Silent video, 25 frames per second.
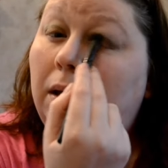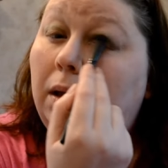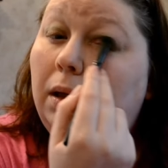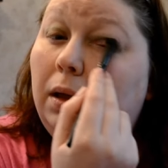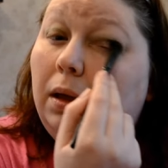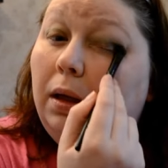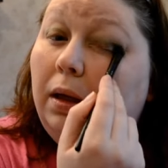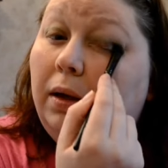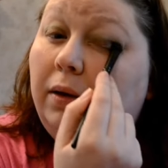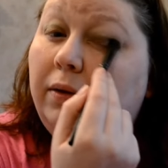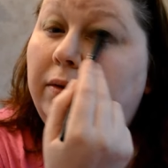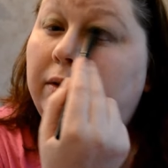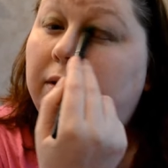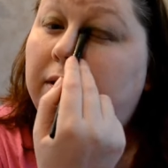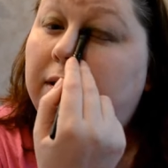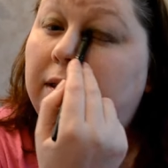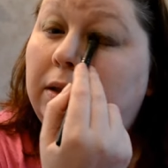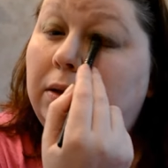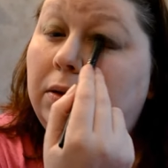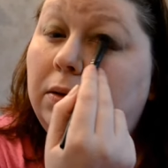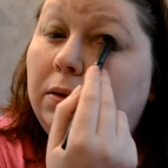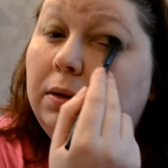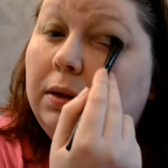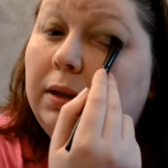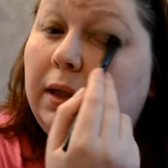Every
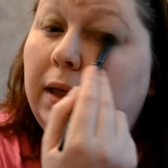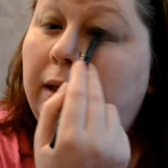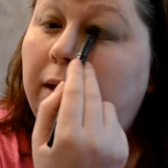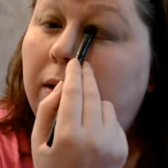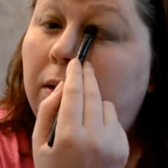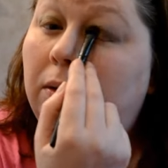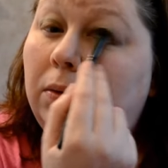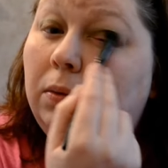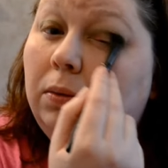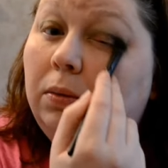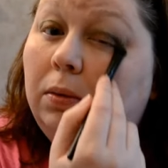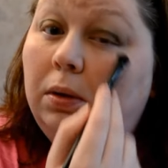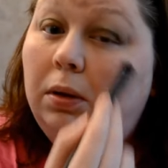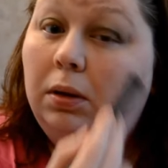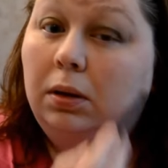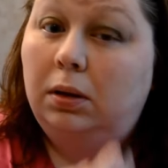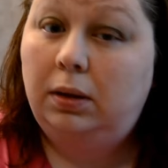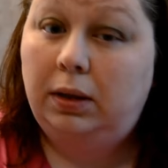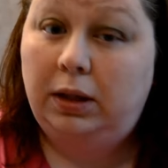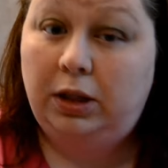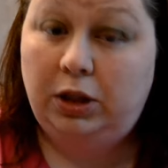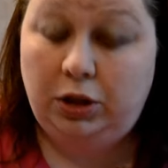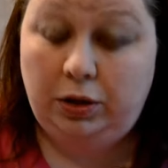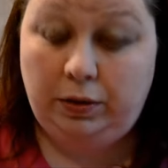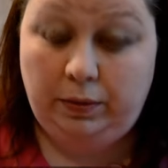single sound
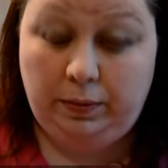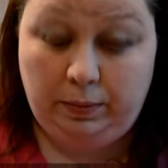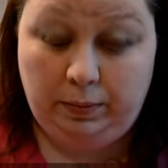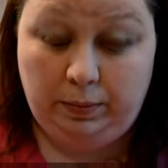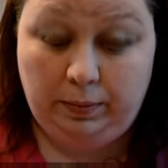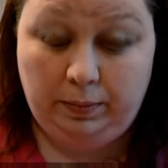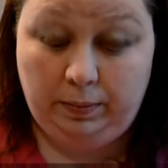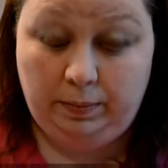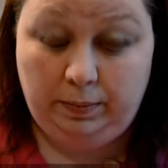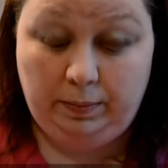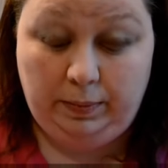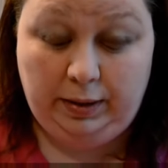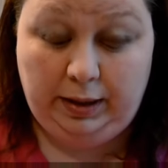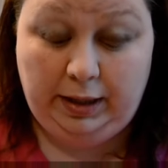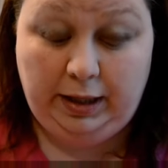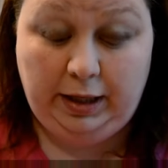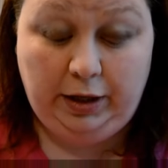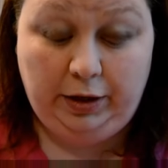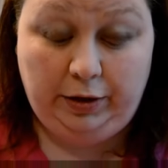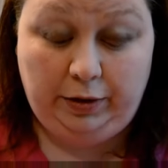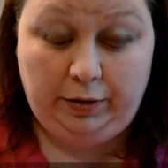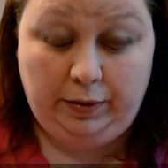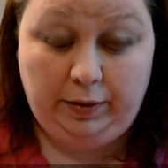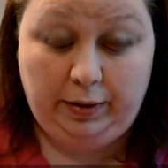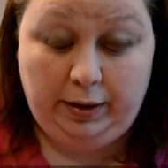that you
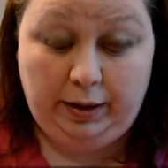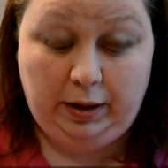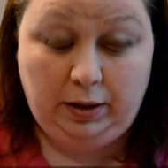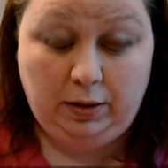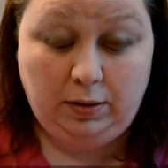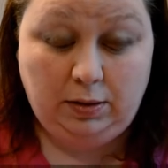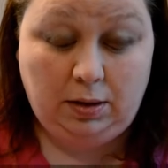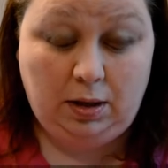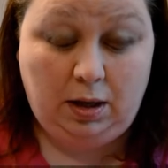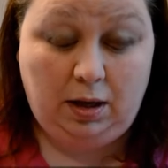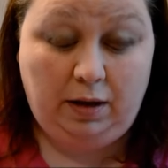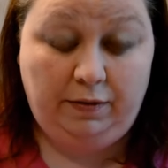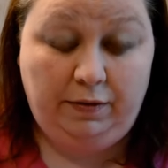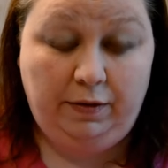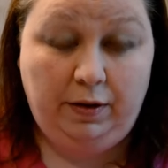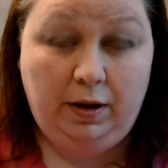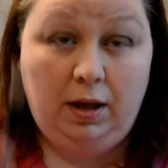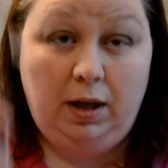hear, it goes off.